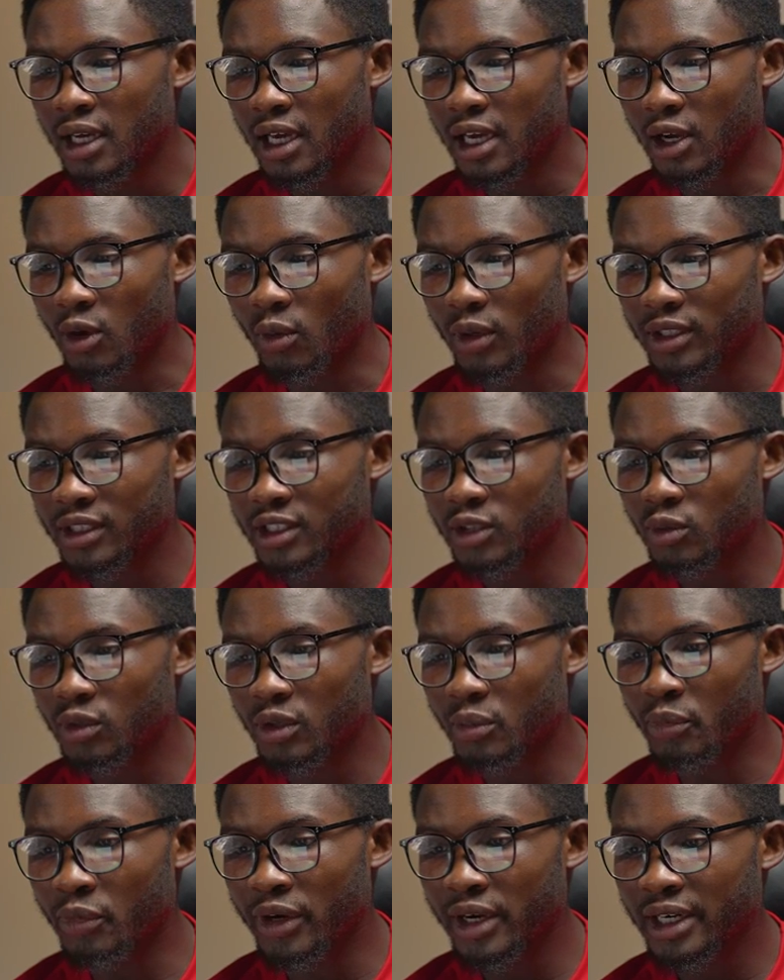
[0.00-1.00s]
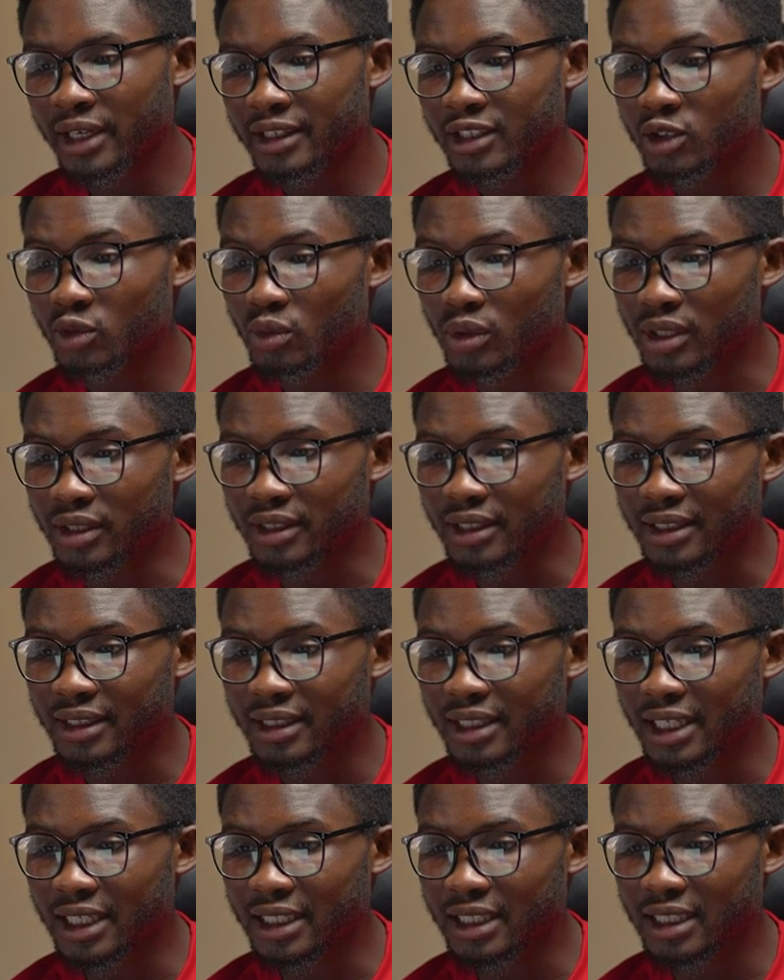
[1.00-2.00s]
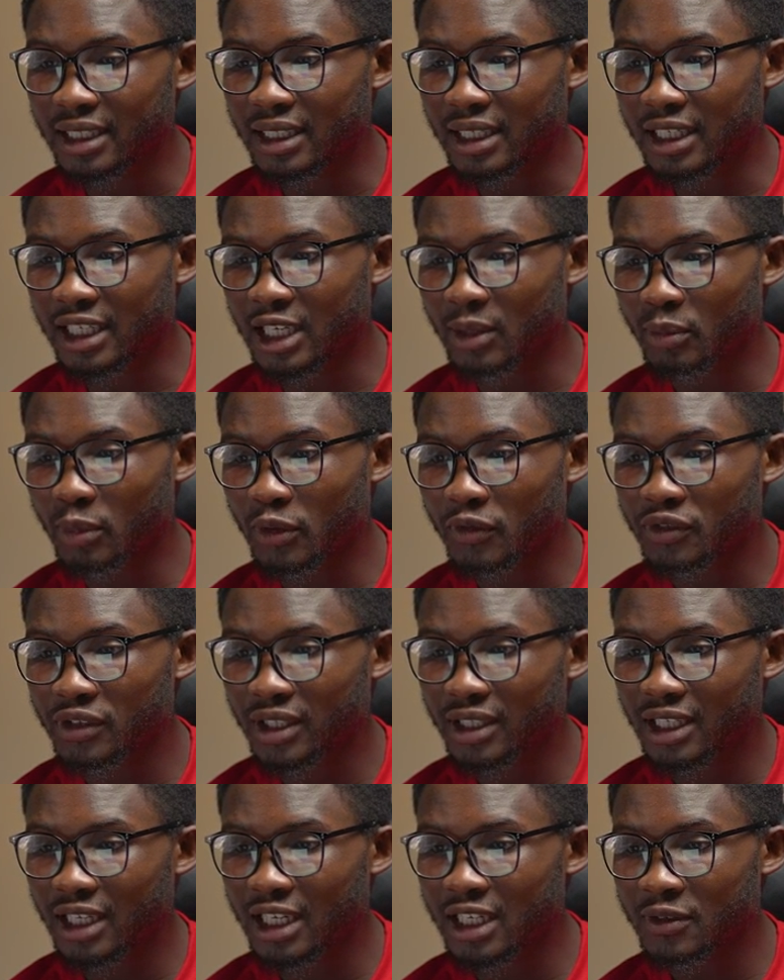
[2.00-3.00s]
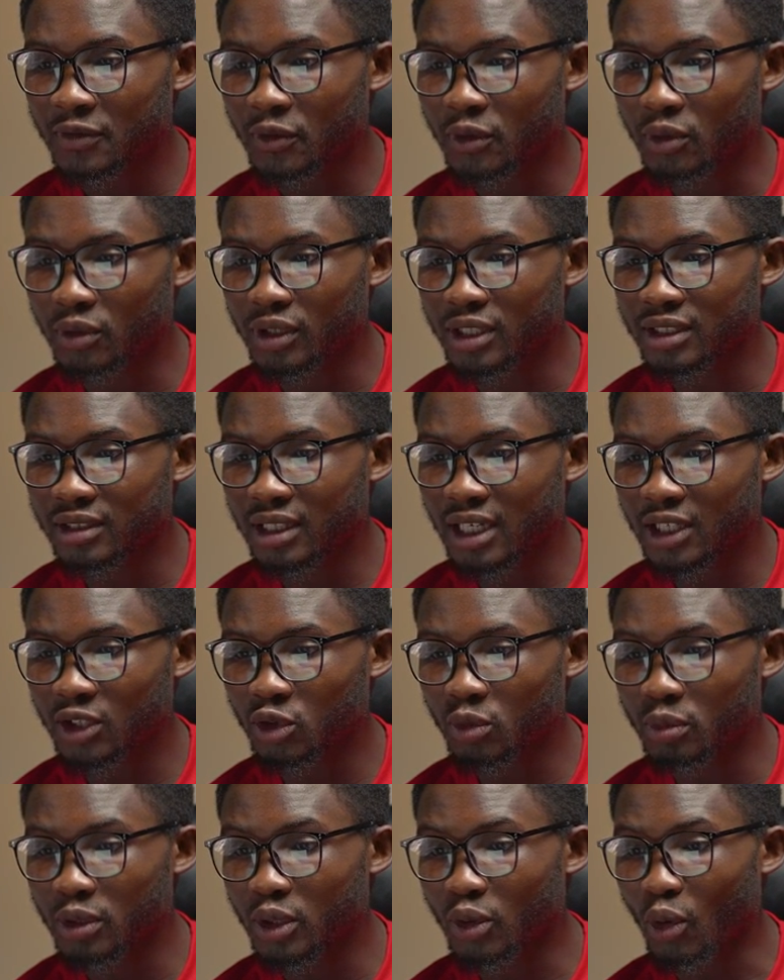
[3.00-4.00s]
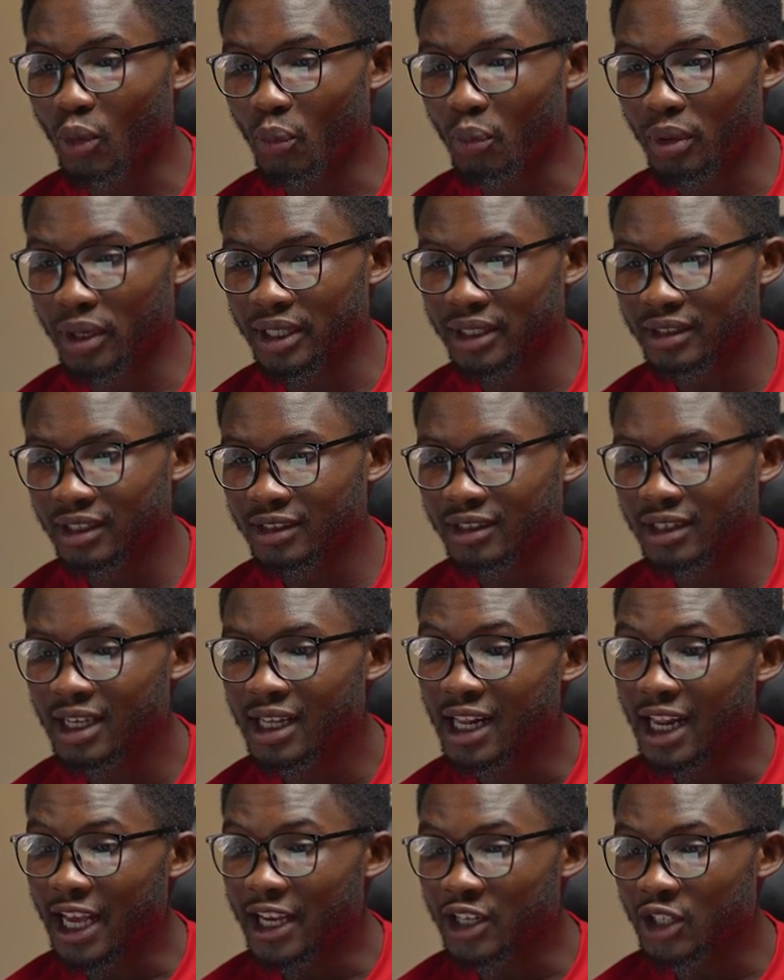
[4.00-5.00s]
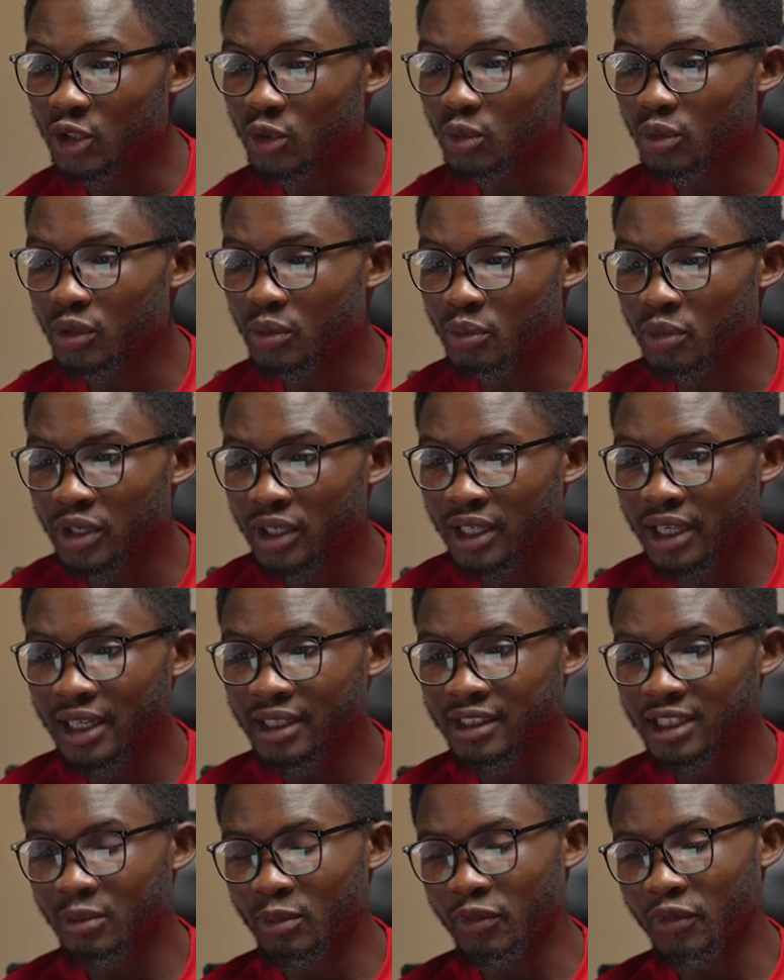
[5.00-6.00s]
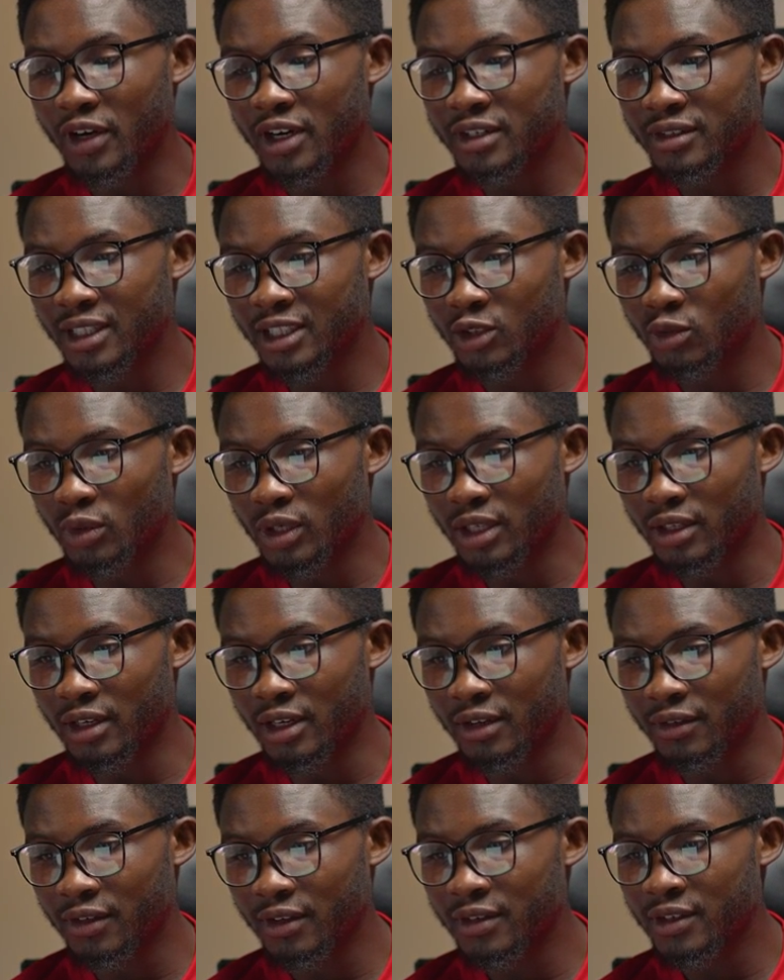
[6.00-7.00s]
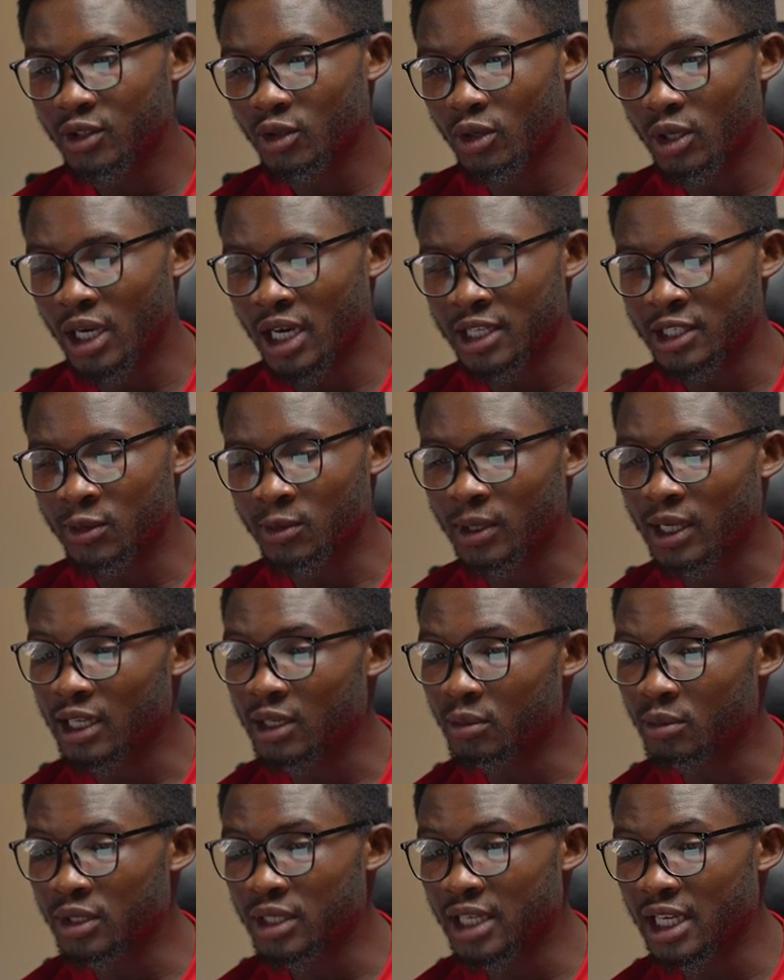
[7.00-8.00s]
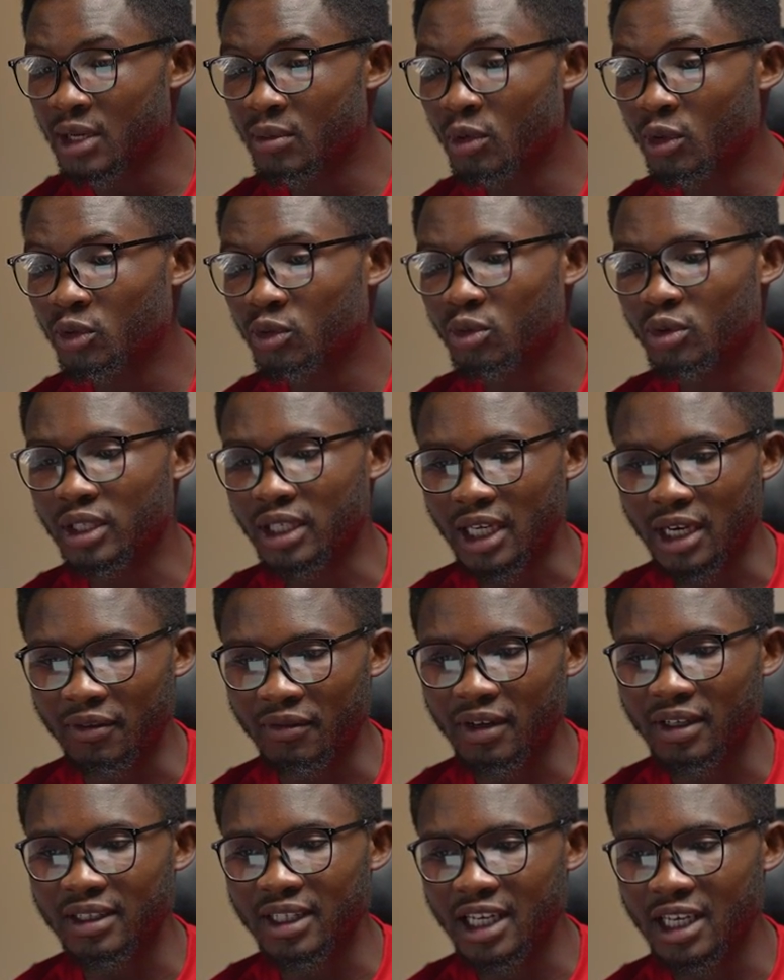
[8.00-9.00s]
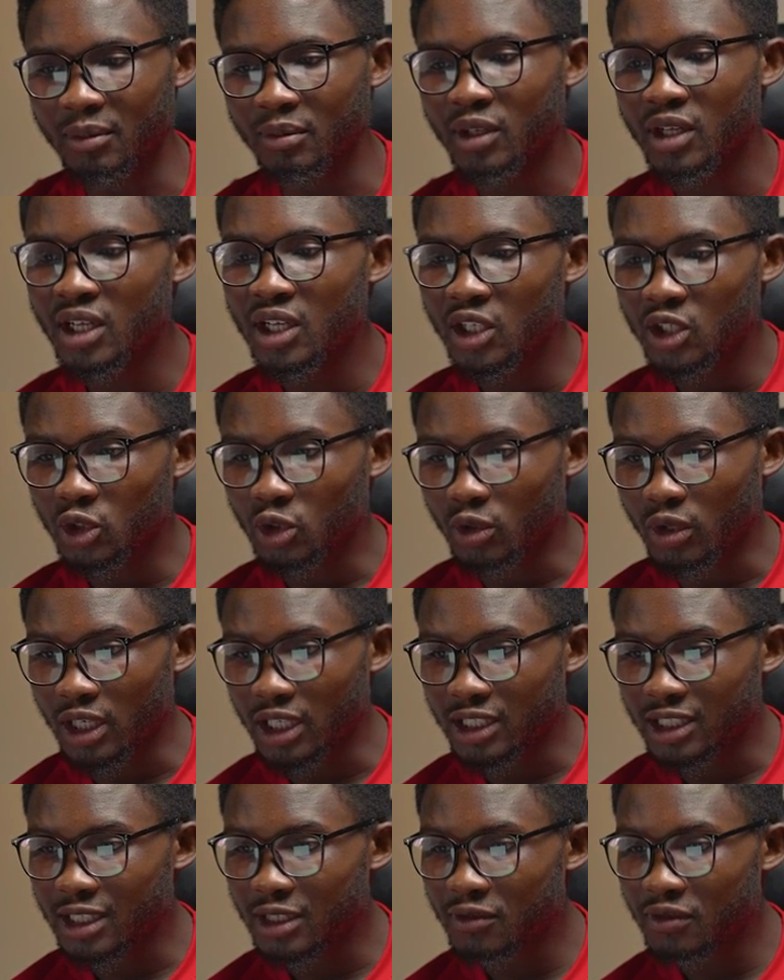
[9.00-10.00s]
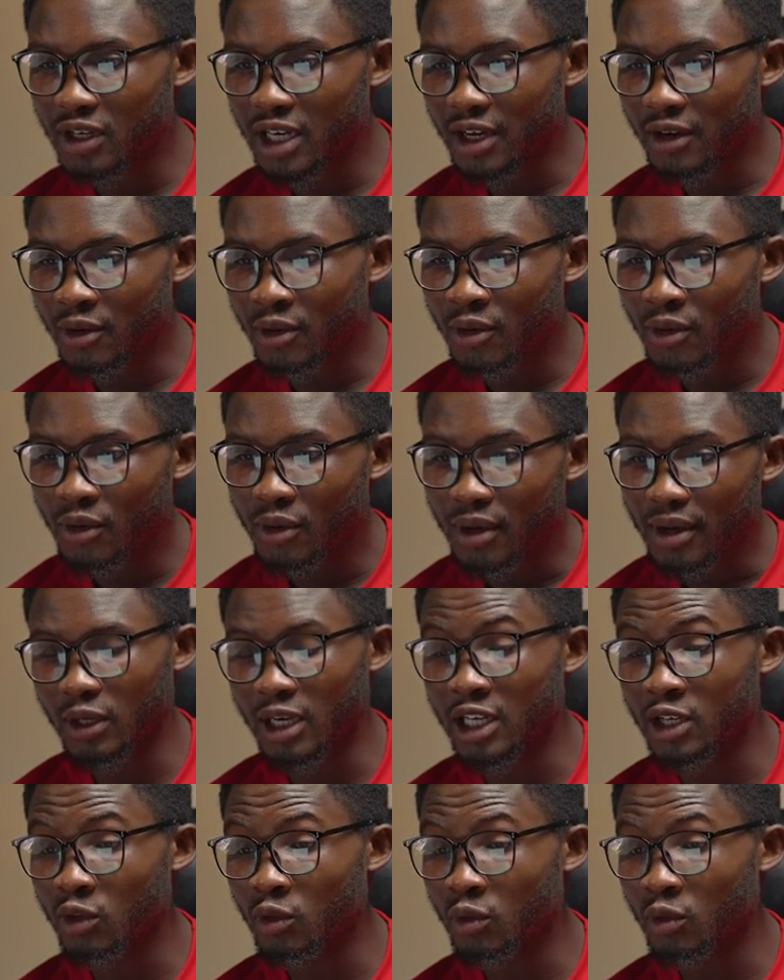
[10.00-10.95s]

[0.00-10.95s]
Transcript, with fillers: what it will bring it will take like a couple of seconds for the scan to be completed and it will bring us some files that were deleted so as you can be able to recover them so let's give it a go and we